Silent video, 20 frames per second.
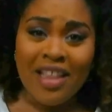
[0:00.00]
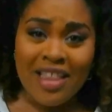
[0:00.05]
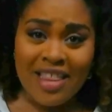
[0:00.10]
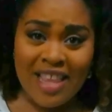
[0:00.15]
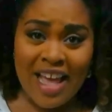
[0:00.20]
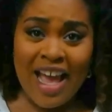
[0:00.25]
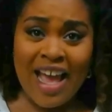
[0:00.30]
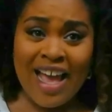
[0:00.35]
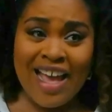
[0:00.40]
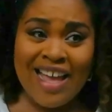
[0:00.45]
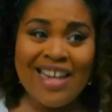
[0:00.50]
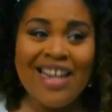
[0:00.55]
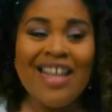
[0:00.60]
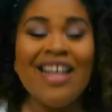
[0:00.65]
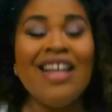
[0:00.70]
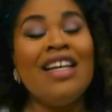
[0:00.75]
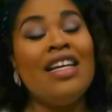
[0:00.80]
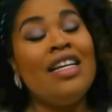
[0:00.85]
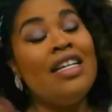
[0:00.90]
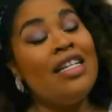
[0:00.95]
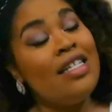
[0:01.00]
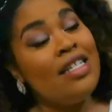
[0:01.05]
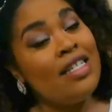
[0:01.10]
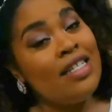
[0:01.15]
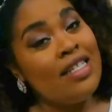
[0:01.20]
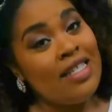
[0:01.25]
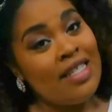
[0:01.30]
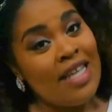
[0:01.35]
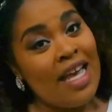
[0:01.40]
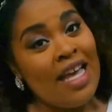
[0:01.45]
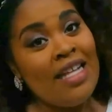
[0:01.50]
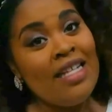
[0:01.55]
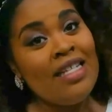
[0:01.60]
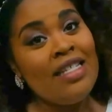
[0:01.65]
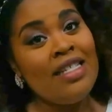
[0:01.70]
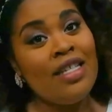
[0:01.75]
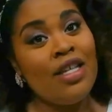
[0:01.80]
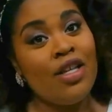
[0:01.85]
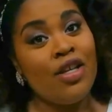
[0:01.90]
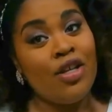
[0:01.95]
then
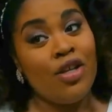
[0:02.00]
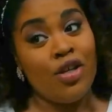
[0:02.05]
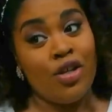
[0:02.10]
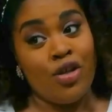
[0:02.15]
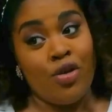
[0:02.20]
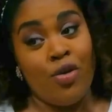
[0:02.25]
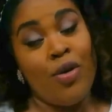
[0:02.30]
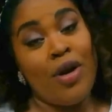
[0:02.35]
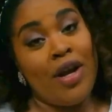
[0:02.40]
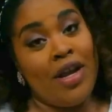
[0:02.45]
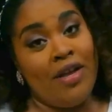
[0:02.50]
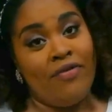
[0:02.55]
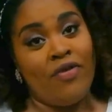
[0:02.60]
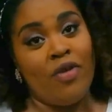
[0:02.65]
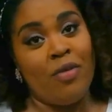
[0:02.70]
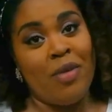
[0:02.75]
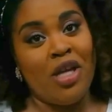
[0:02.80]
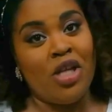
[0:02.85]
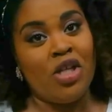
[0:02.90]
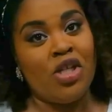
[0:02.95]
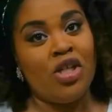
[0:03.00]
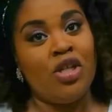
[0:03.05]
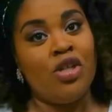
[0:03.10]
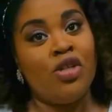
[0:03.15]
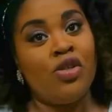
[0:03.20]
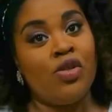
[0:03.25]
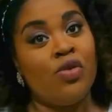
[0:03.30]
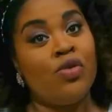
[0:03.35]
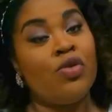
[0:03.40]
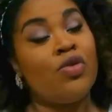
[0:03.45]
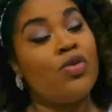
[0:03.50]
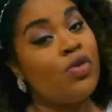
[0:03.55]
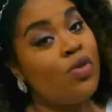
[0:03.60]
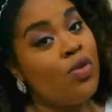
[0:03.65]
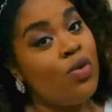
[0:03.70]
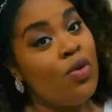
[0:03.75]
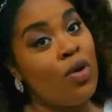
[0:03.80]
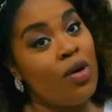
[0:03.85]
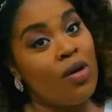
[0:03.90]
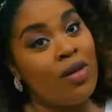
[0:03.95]
sends your information to the
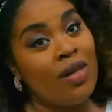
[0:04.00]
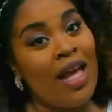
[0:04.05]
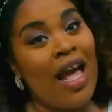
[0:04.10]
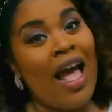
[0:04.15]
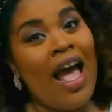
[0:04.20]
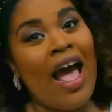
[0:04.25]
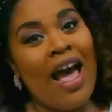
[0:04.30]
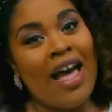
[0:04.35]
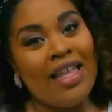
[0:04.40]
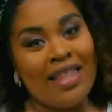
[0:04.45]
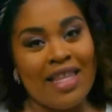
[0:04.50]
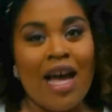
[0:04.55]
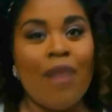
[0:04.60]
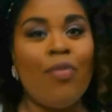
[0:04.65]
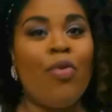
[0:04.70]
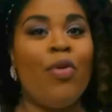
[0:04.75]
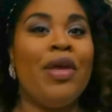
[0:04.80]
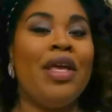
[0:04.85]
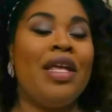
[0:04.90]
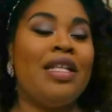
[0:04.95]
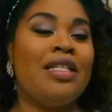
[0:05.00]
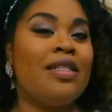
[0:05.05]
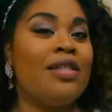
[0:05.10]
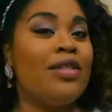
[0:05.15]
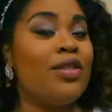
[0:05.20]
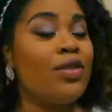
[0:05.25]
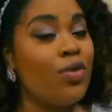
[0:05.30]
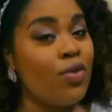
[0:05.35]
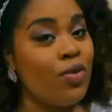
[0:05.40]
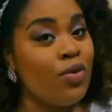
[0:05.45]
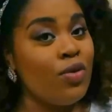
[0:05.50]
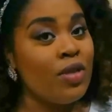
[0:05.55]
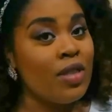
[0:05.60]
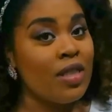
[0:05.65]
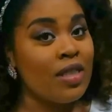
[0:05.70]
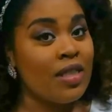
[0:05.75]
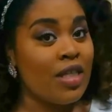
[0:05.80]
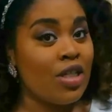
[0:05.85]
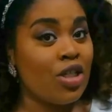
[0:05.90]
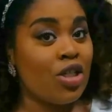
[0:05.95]
school. At that point, it's the school's
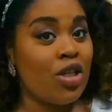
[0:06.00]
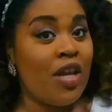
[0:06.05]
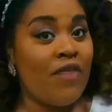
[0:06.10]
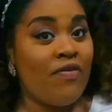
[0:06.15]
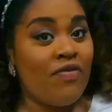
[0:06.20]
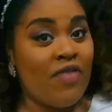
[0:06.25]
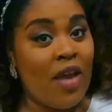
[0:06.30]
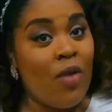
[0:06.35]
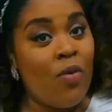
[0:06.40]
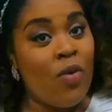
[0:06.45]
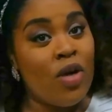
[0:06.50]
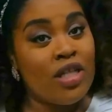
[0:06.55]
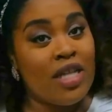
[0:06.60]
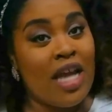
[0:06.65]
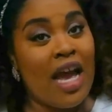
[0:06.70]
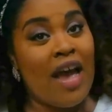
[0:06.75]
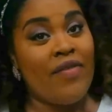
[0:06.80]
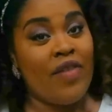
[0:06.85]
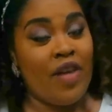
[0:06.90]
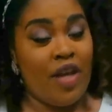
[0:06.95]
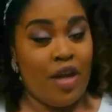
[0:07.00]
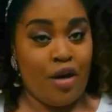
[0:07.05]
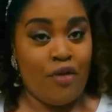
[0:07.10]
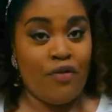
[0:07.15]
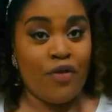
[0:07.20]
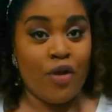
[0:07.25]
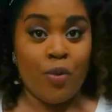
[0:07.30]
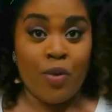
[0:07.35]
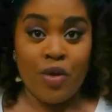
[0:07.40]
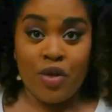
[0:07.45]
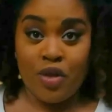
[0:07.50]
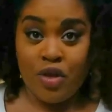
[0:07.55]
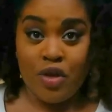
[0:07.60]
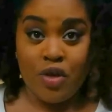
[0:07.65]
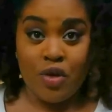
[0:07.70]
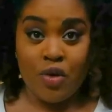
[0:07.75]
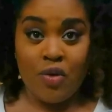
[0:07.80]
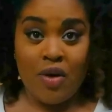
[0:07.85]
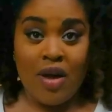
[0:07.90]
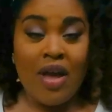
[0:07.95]
decision if they want to have an interview with
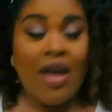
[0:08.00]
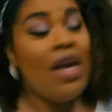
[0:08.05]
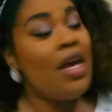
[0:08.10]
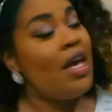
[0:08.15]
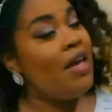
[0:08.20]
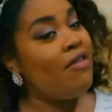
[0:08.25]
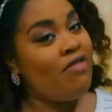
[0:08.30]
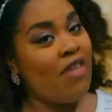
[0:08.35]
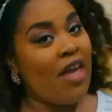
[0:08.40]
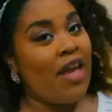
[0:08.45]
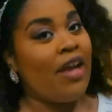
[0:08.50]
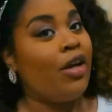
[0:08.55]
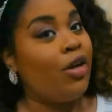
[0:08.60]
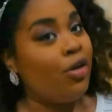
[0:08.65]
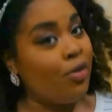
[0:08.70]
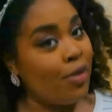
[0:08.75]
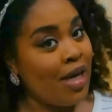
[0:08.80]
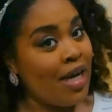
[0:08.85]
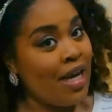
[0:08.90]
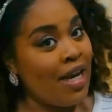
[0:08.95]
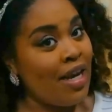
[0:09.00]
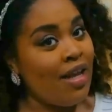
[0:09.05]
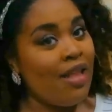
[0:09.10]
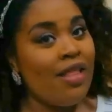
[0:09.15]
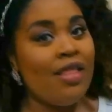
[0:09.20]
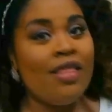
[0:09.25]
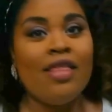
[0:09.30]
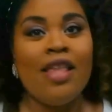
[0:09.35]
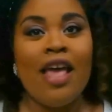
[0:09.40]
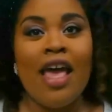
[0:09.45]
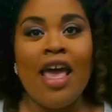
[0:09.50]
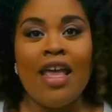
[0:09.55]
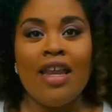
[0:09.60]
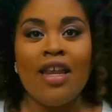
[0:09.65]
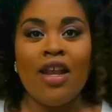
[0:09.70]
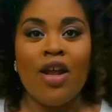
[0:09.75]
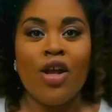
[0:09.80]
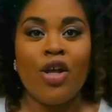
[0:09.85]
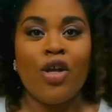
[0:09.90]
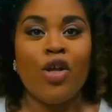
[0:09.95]
you. If they agree,
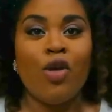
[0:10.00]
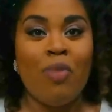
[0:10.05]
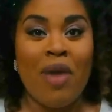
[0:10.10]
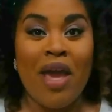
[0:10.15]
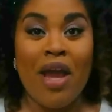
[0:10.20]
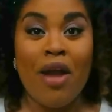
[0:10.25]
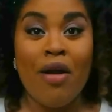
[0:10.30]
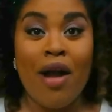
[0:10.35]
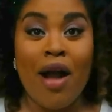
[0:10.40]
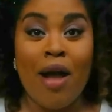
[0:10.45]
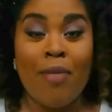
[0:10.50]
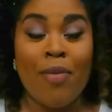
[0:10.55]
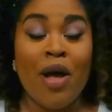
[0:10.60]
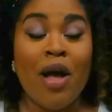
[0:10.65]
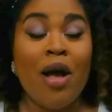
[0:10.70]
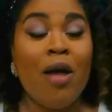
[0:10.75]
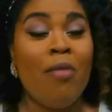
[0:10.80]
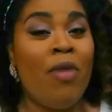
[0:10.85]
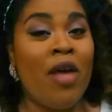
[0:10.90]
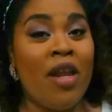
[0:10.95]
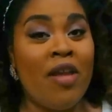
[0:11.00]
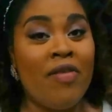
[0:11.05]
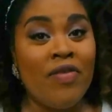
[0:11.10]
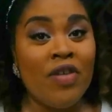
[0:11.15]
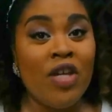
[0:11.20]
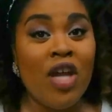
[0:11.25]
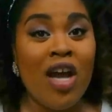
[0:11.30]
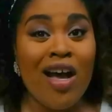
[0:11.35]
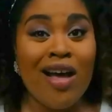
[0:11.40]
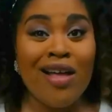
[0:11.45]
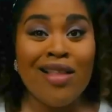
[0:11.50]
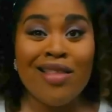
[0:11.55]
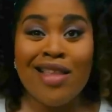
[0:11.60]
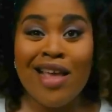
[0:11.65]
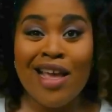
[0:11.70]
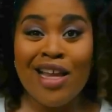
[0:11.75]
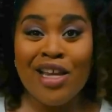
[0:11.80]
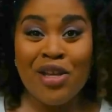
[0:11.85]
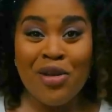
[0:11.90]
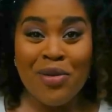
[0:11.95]
then you pair up. But if not,
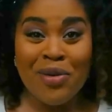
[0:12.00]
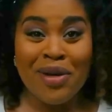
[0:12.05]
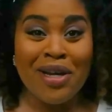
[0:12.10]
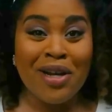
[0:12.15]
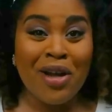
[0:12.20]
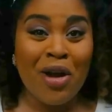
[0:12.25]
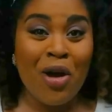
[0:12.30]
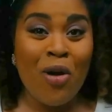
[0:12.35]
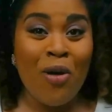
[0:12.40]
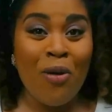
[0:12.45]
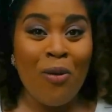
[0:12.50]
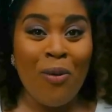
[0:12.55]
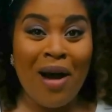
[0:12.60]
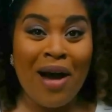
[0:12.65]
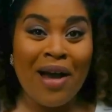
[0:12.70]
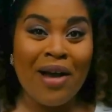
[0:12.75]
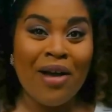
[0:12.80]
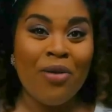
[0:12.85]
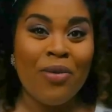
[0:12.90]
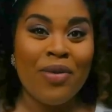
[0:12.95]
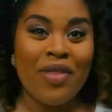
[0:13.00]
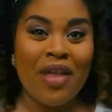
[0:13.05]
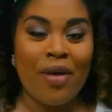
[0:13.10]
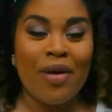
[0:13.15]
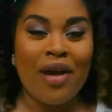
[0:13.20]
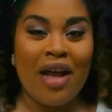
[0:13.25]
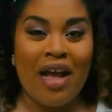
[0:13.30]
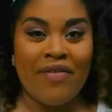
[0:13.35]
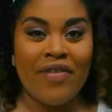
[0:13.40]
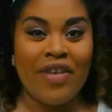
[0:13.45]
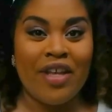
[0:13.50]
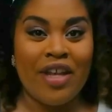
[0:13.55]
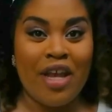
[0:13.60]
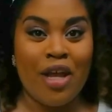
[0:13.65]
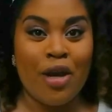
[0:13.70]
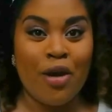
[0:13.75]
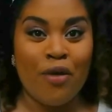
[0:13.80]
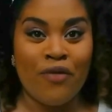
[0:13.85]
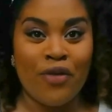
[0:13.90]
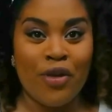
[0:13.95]
then you can go a while without having an
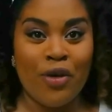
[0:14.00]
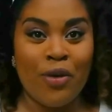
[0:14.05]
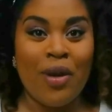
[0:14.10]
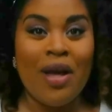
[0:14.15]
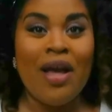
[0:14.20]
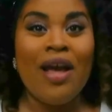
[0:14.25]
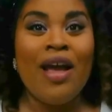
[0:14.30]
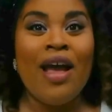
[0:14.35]
interview.